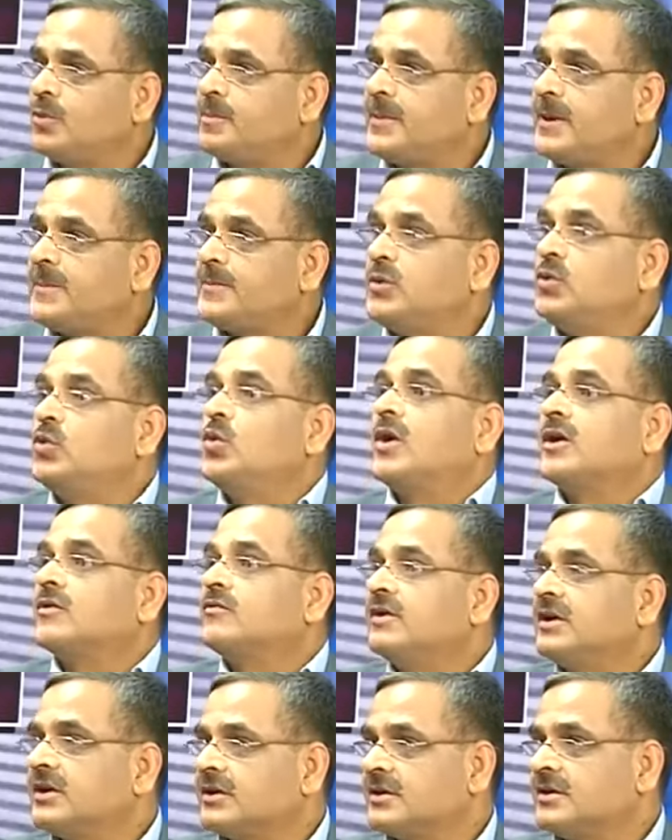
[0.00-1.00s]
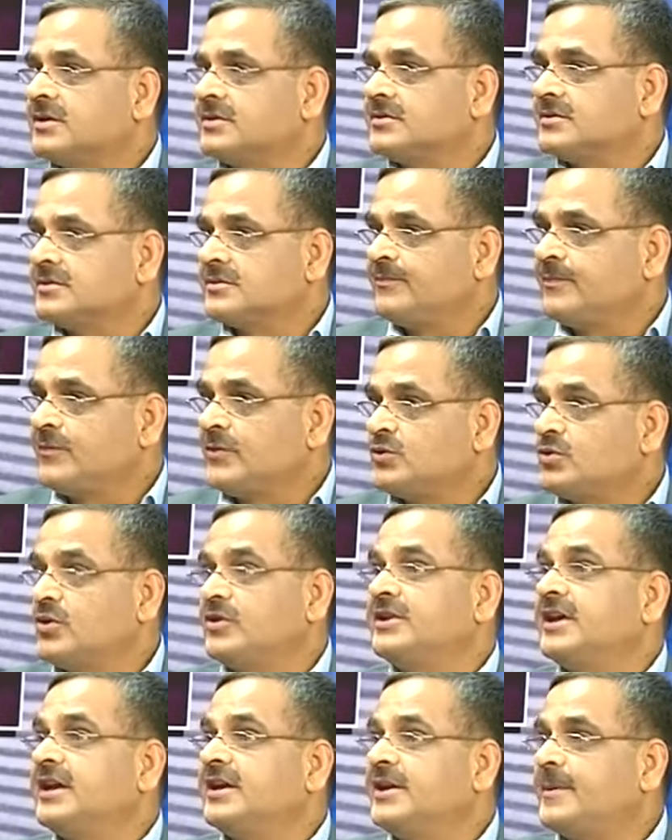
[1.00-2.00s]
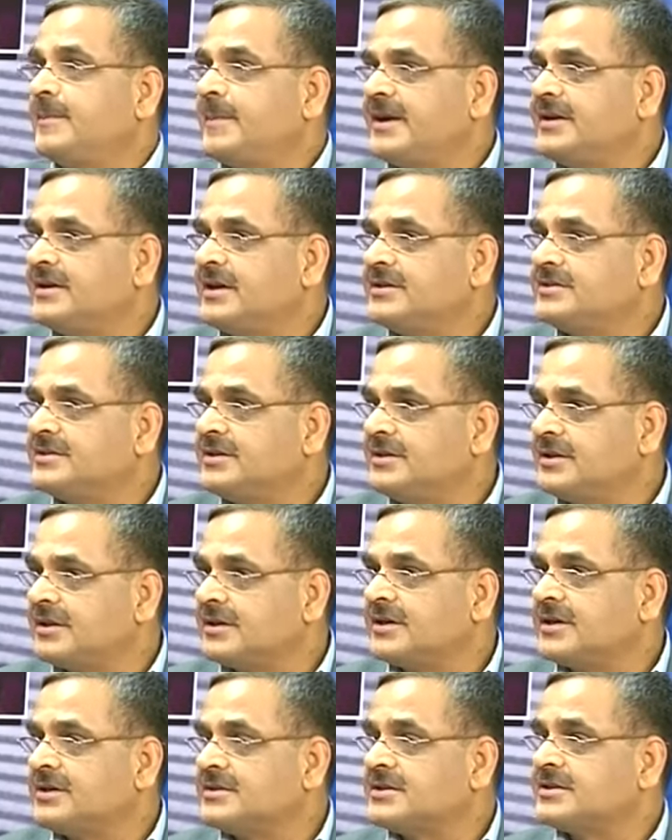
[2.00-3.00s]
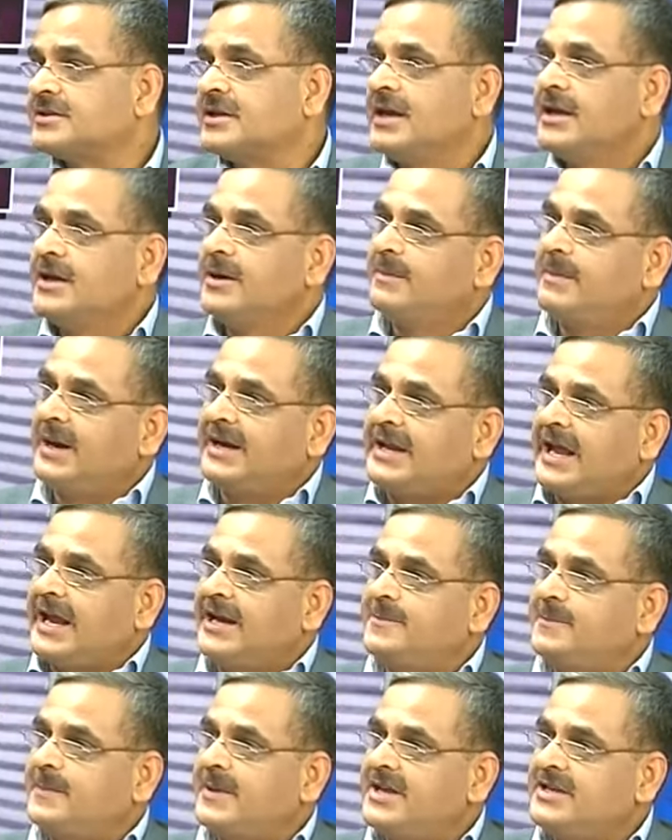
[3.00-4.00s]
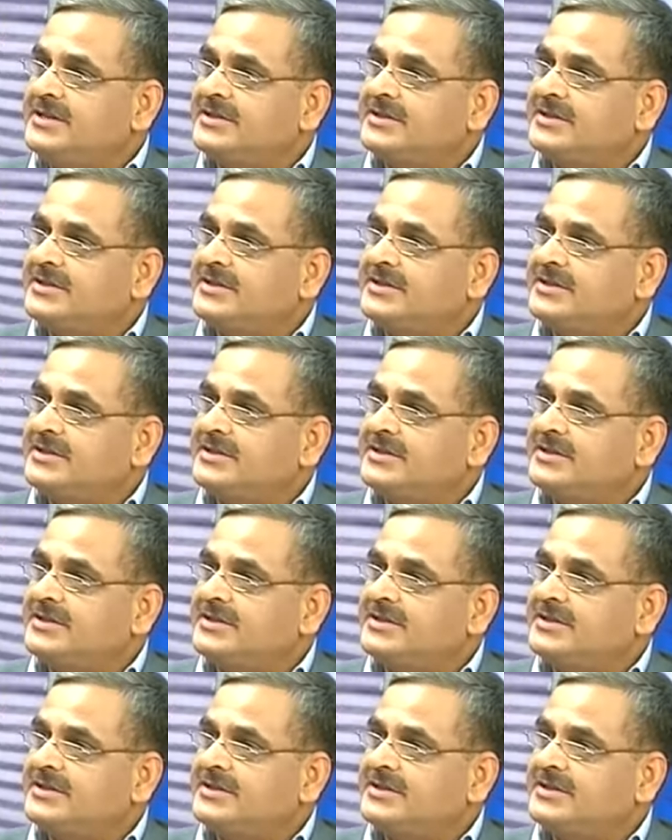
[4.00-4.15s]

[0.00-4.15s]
people who are workers. So their dependency decreases. But at place